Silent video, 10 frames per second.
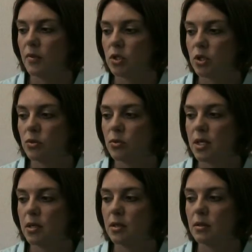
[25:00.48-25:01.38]

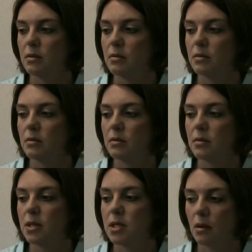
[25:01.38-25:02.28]
children
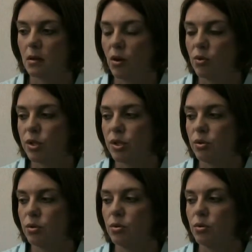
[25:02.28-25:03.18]
0
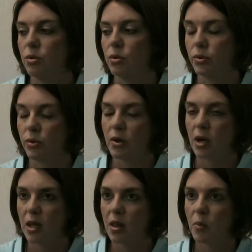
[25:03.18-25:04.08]
to through their
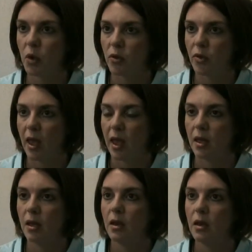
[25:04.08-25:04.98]
9th birthday,
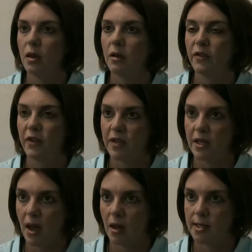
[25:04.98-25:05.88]

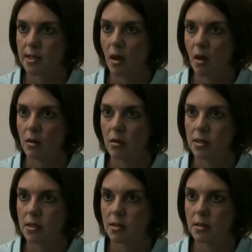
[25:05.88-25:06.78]

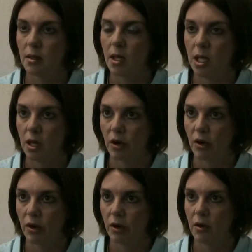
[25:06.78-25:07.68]
$50,000 a
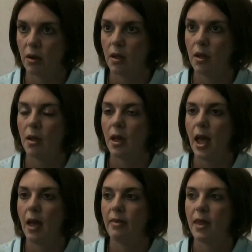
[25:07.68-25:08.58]
year,
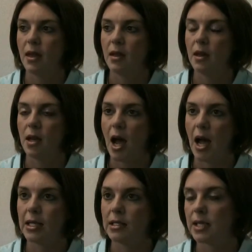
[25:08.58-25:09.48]
and then
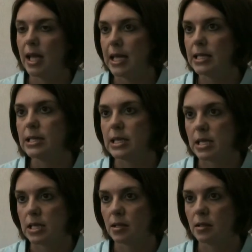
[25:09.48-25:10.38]
9 to
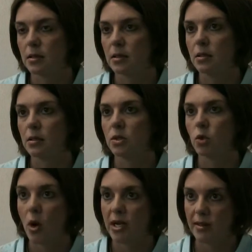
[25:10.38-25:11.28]
18,
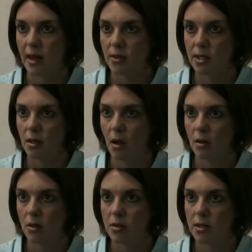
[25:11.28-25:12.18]

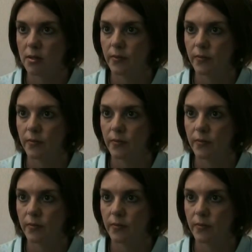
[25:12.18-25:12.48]
$20,000